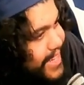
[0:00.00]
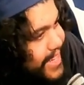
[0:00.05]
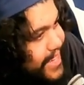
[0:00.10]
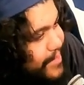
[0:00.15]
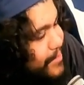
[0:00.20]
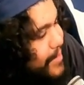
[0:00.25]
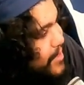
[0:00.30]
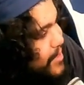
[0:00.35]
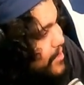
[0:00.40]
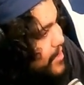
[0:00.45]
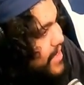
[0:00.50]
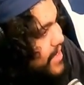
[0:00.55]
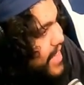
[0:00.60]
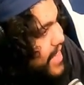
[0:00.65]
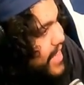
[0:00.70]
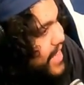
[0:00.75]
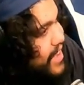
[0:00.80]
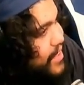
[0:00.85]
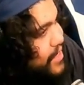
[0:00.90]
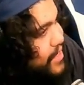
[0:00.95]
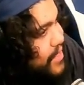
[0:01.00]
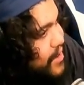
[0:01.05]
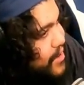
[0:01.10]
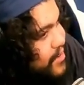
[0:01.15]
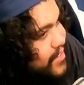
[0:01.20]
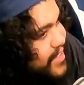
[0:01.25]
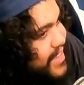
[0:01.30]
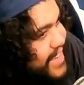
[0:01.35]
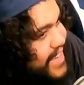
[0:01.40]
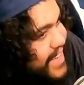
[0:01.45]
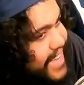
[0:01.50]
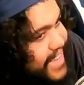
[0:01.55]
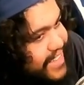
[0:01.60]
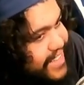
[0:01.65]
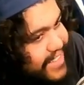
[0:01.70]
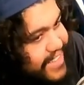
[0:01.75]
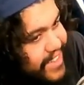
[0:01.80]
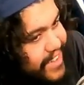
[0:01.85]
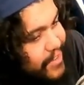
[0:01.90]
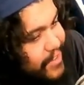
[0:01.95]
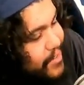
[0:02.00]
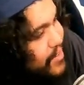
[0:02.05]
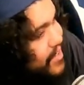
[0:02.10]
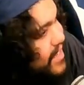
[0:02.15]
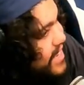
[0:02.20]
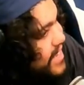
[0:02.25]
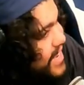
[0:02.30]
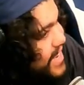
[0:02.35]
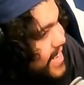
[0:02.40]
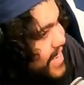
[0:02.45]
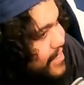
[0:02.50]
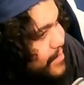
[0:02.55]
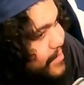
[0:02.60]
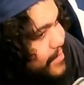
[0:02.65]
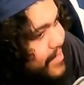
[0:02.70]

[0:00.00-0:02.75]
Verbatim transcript: especially like on Thursday nights or Sunday nights.